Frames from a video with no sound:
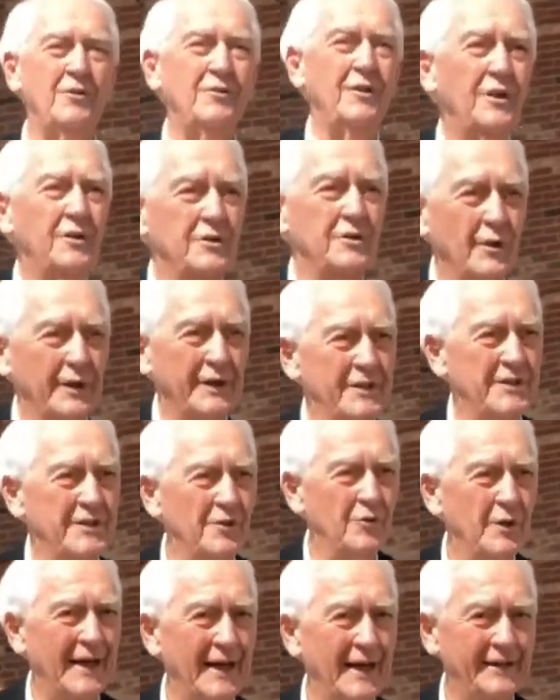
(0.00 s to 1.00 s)
Who knows what He's
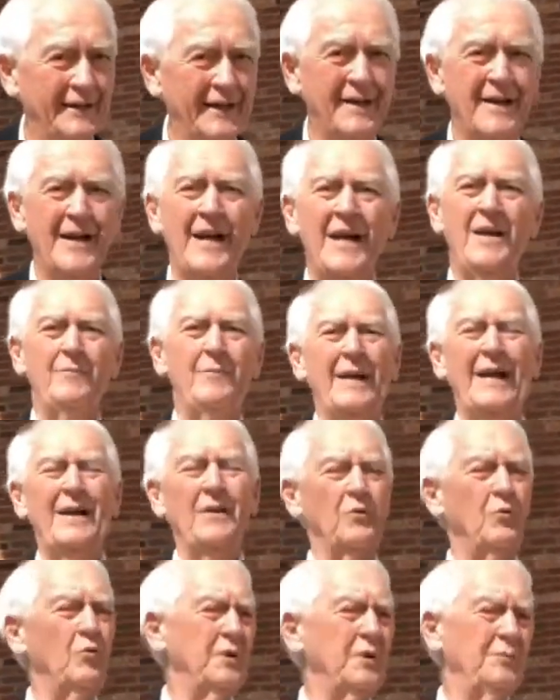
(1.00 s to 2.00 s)
doing out there? But I
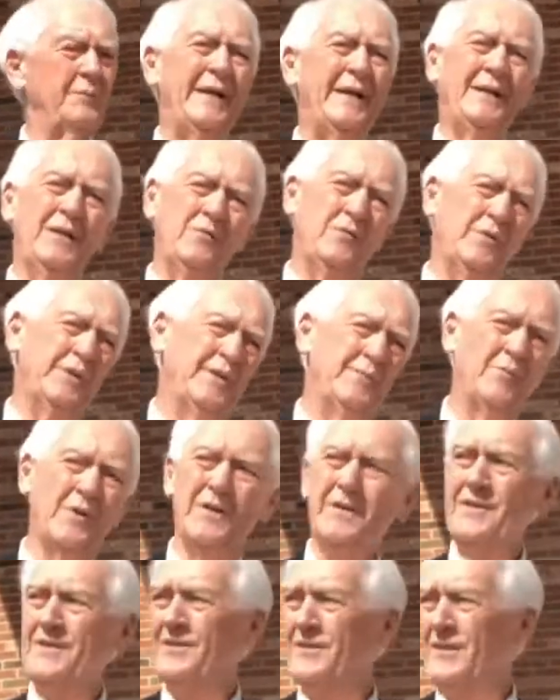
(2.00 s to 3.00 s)
don't want to debate it with you, brother.